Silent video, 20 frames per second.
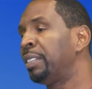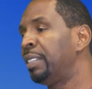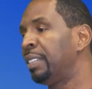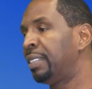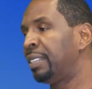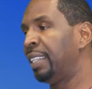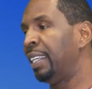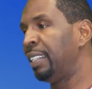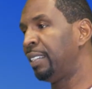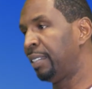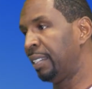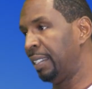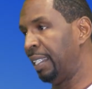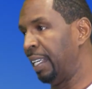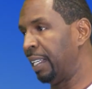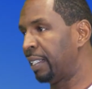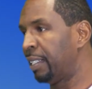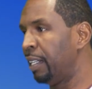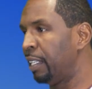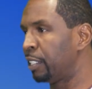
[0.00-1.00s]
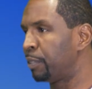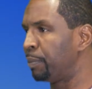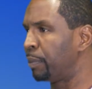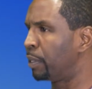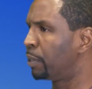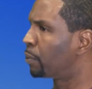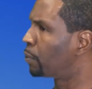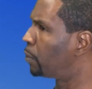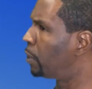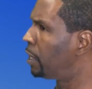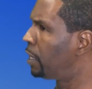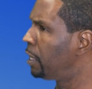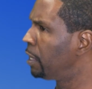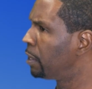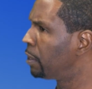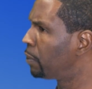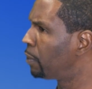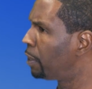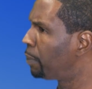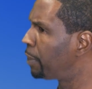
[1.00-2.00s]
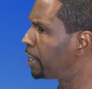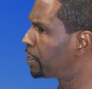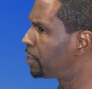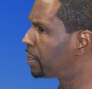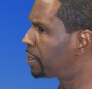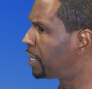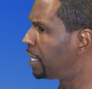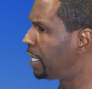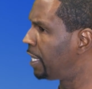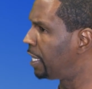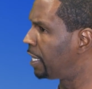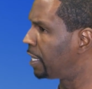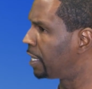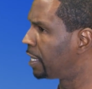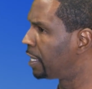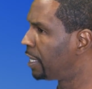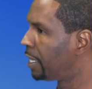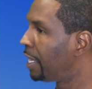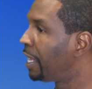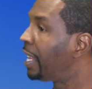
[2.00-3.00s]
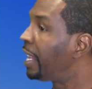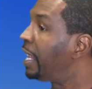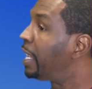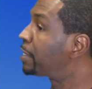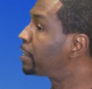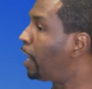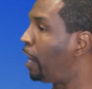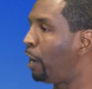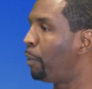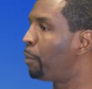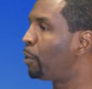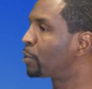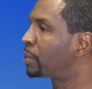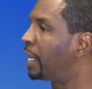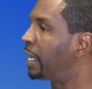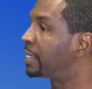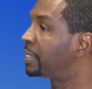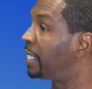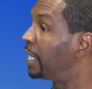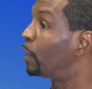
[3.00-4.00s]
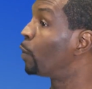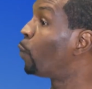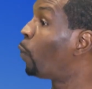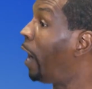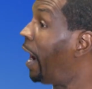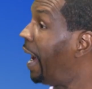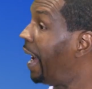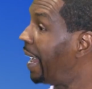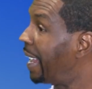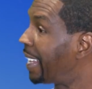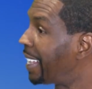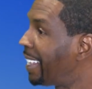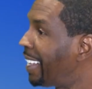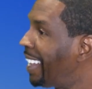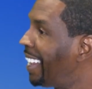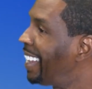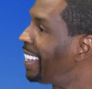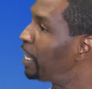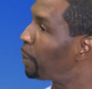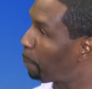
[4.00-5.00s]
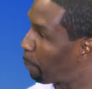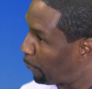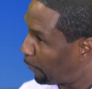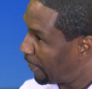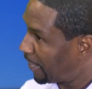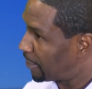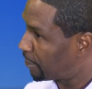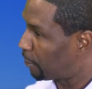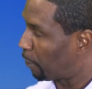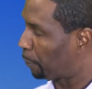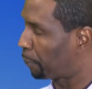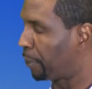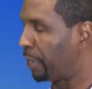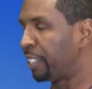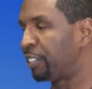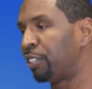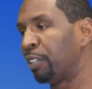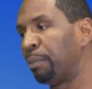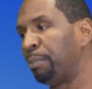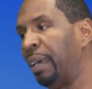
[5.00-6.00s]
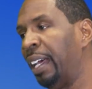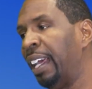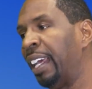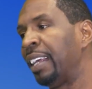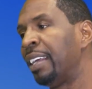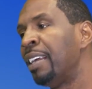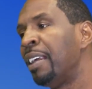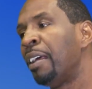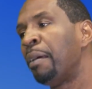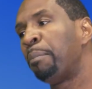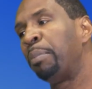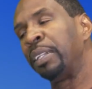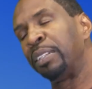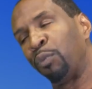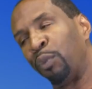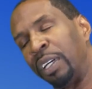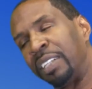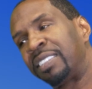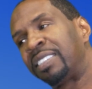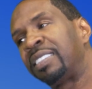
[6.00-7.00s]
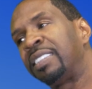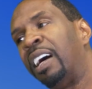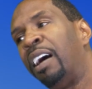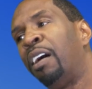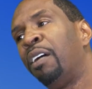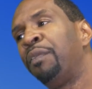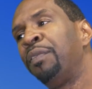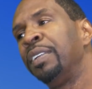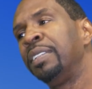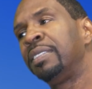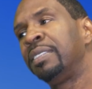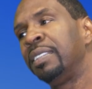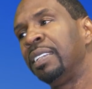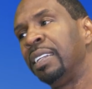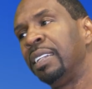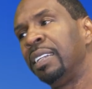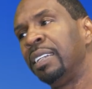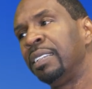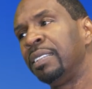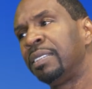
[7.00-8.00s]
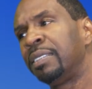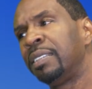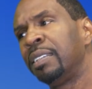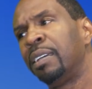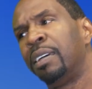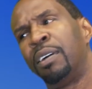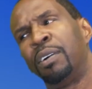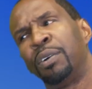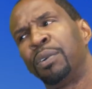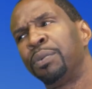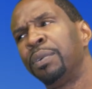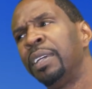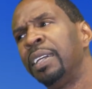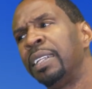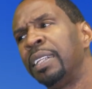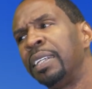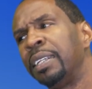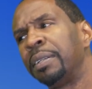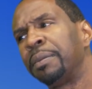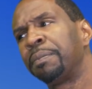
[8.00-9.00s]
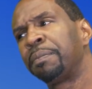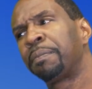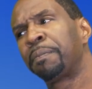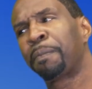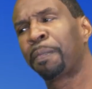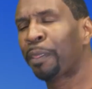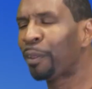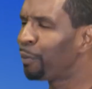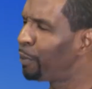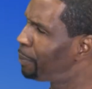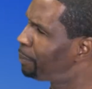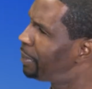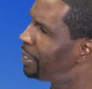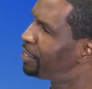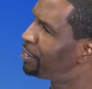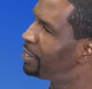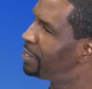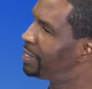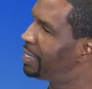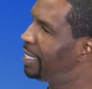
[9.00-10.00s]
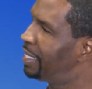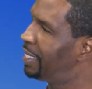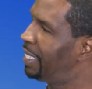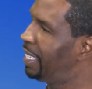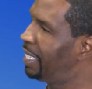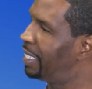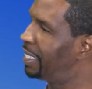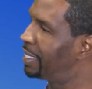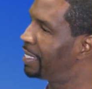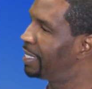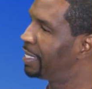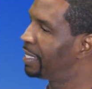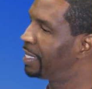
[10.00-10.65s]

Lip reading: to say to that customer, really? What makes you say that? It's almost like saying why, and it brings the pressure back. But what softens it is, oh really? What makes you say that?